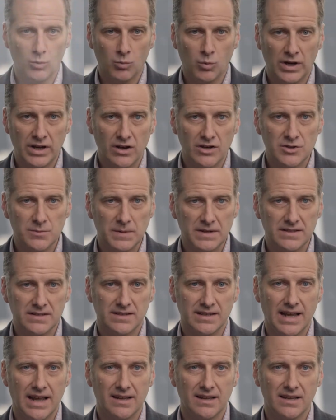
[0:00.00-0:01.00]
When I speak to
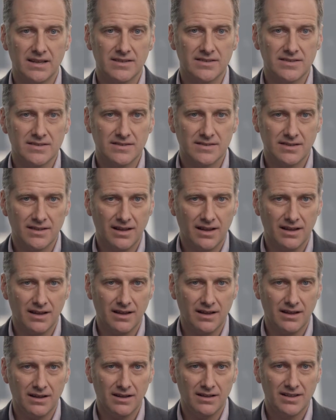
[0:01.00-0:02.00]
the analyst,
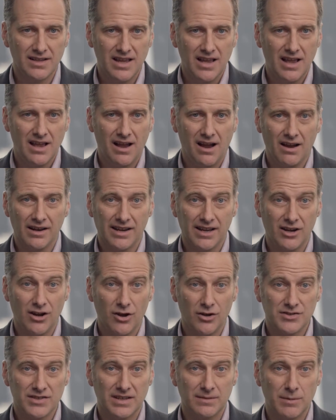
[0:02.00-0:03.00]
I can
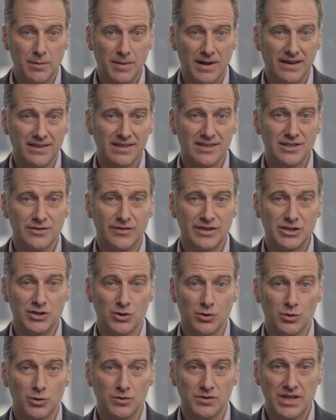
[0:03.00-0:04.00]
ask him about
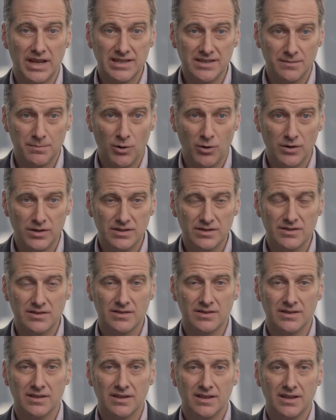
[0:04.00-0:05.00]
individual data
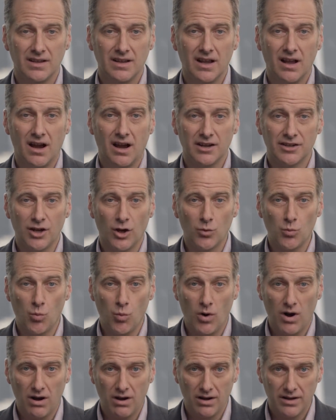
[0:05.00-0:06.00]
points. I know
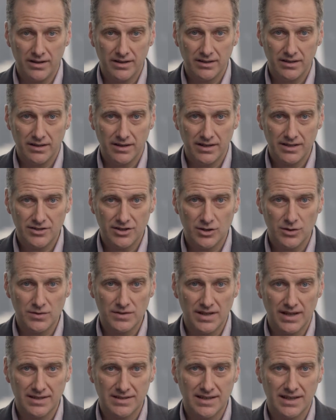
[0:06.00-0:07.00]
why he's
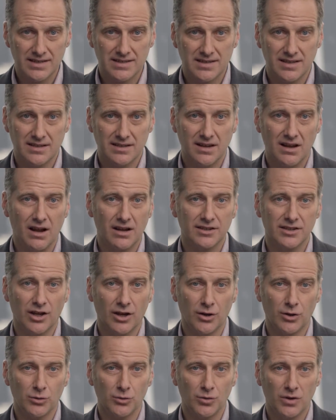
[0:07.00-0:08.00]
used that data. I
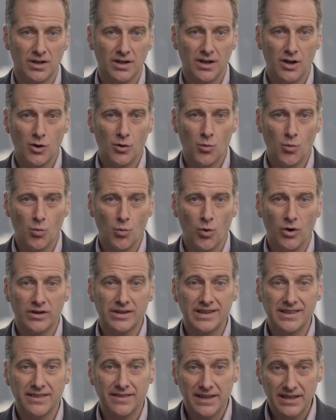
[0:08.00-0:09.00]
know what
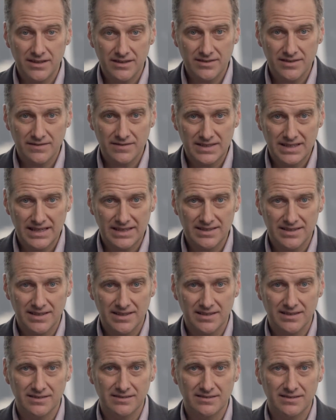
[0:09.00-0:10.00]
he thinks of the
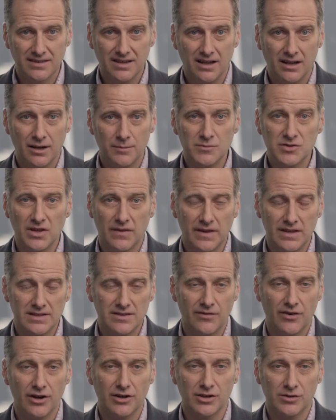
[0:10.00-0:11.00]
data. So there's
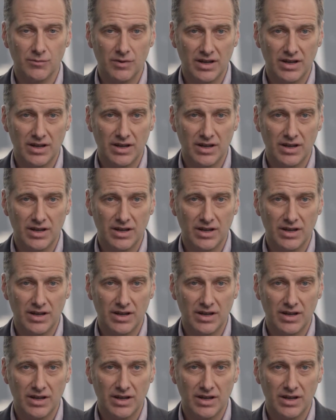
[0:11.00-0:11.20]
a very good